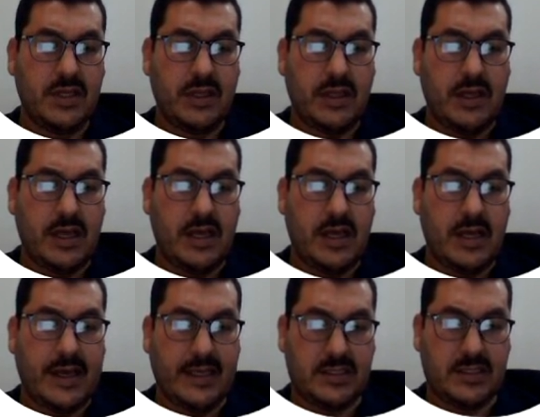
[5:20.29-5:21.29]

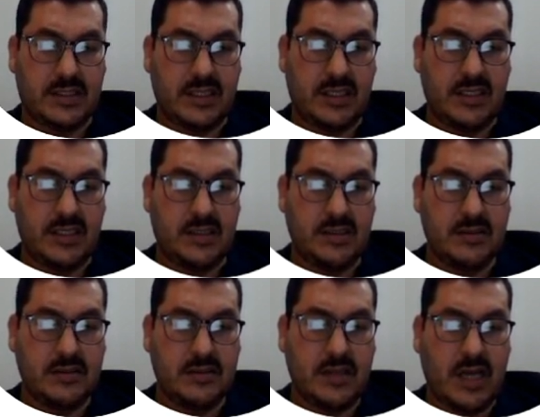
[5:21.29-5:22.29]
it here,
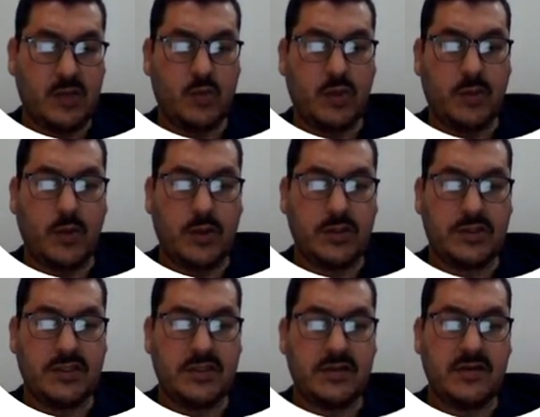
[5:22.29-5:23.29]
and we
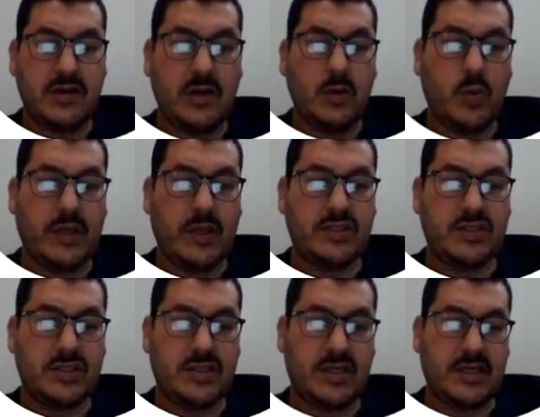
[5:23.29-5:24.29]
put
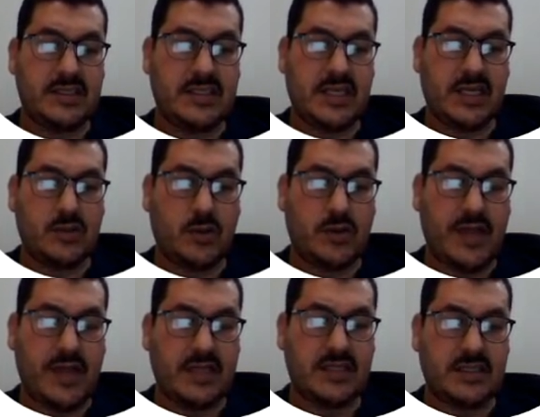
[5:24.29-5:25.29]
which instead, or
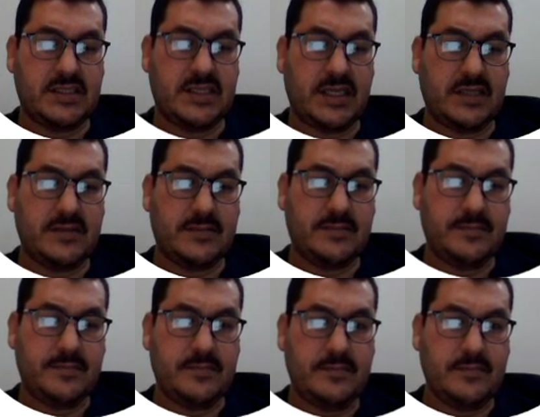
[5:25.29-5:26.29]
that instead.
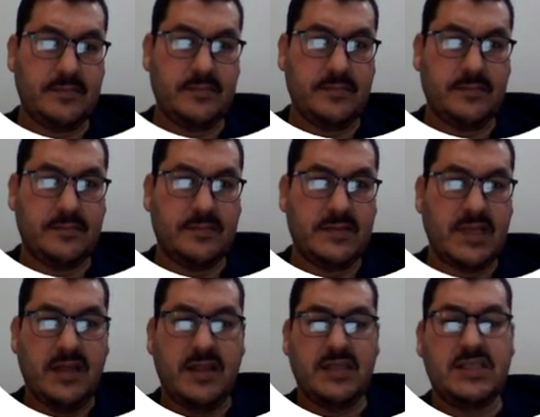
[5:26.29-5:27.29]

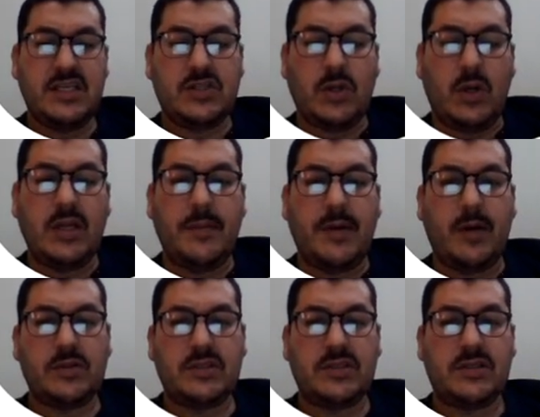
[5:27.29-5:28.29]
This is all
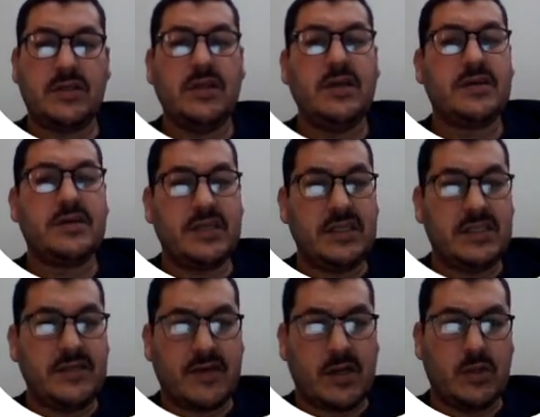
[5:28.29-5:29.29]
about
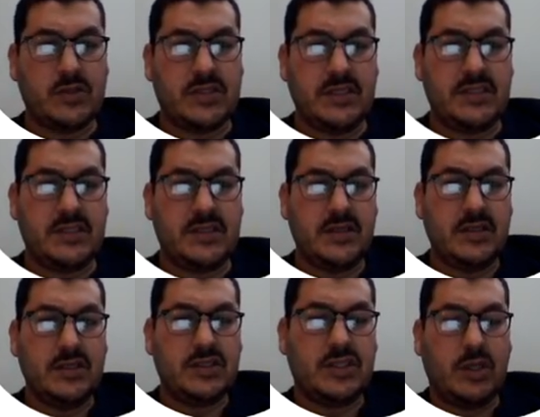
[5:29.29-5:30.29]
relative clauses.
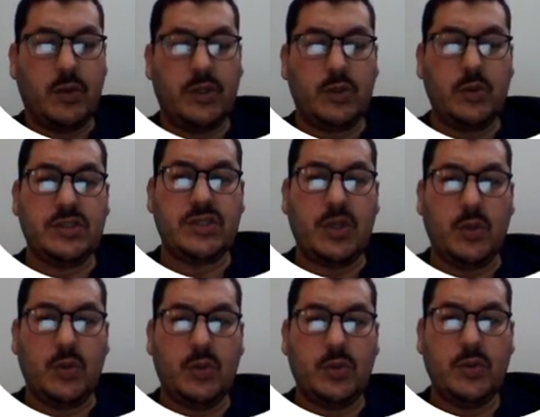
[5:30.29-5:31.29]
So we use
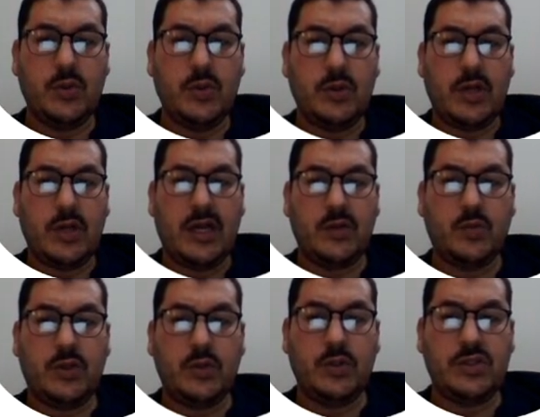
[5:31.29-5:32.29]
who and we
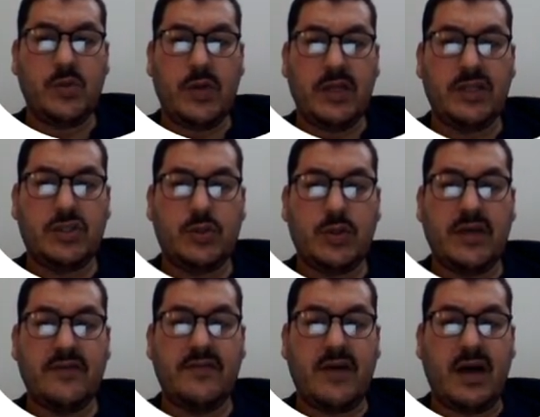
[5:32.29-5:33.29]
use which to
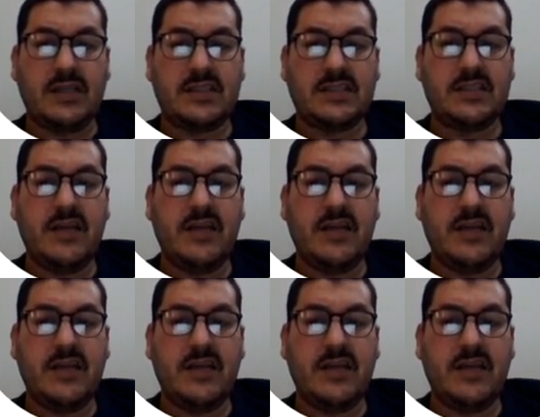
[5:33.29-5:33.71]
give us